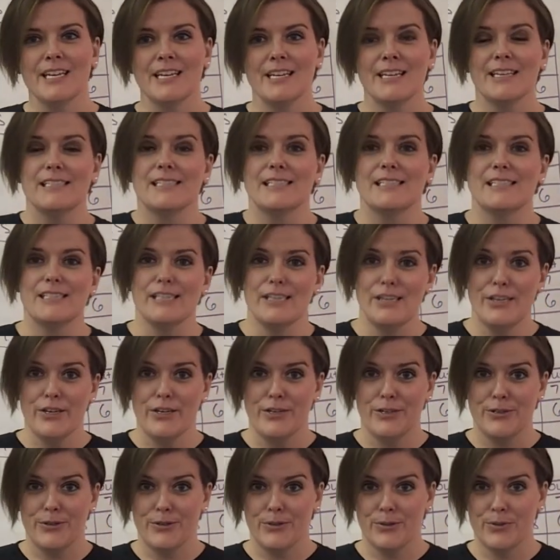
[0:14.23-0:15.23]

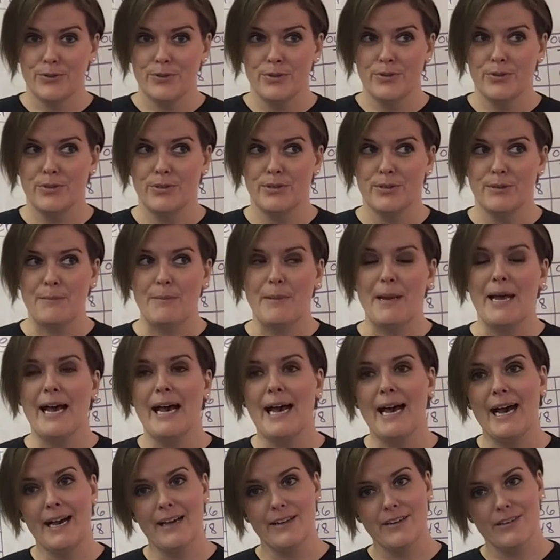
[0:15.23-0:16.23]
So,
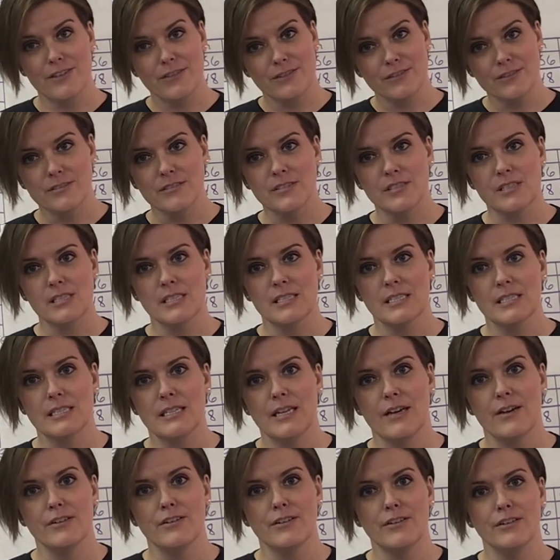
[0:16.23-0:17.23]
patterns.
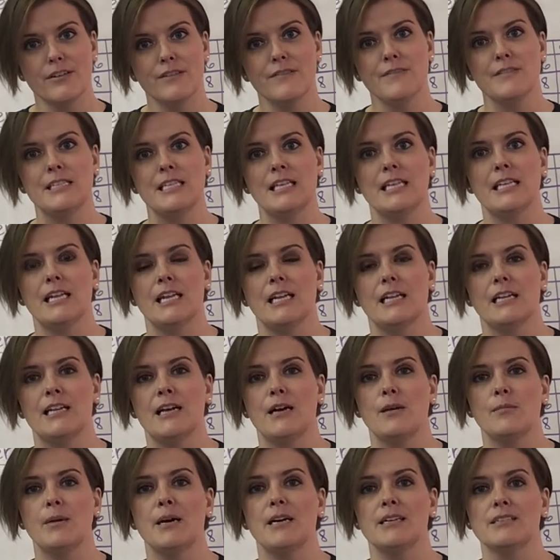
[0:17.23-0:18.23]
Now I know you've seen in and
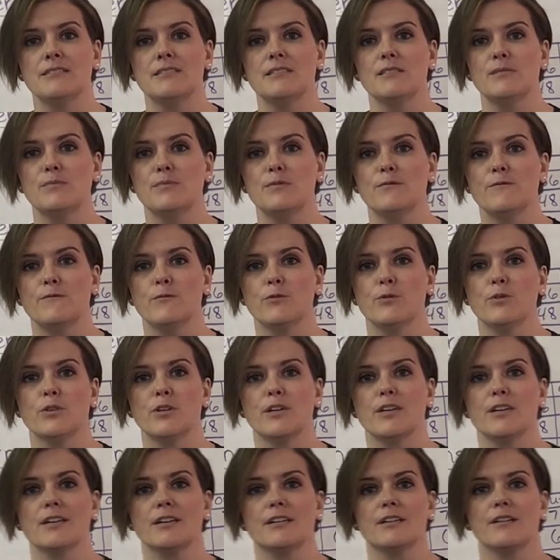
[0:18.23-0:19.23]
out boxes
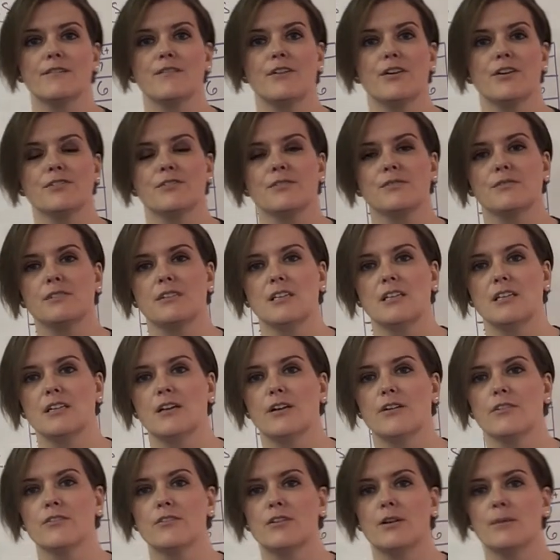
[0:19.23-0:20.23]
before. You've also seen
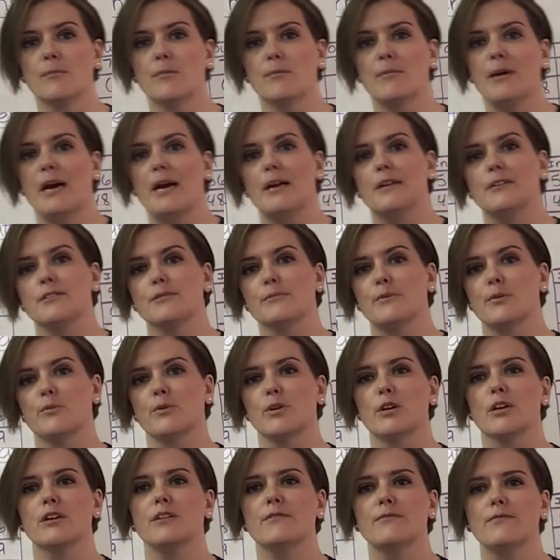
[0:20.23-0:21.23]
other number patterns, but
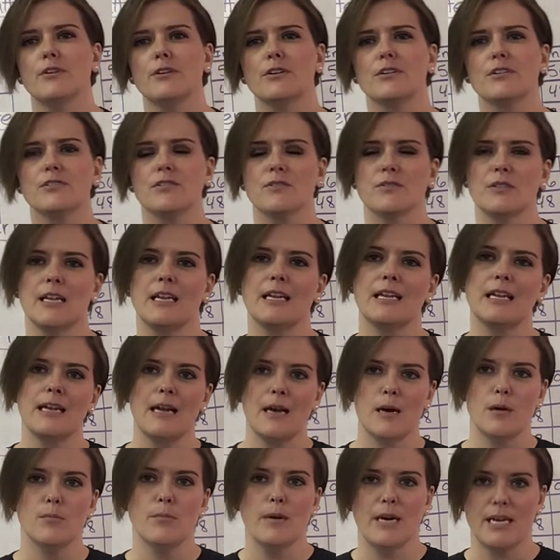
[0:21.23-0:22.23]
we're going to focus on in and
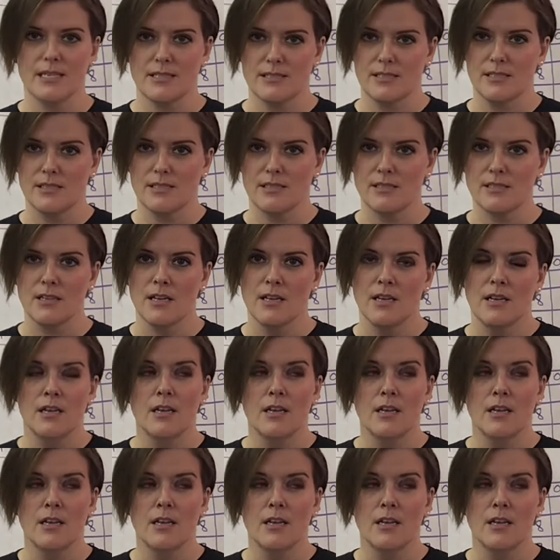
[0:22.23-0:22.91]
out boxes,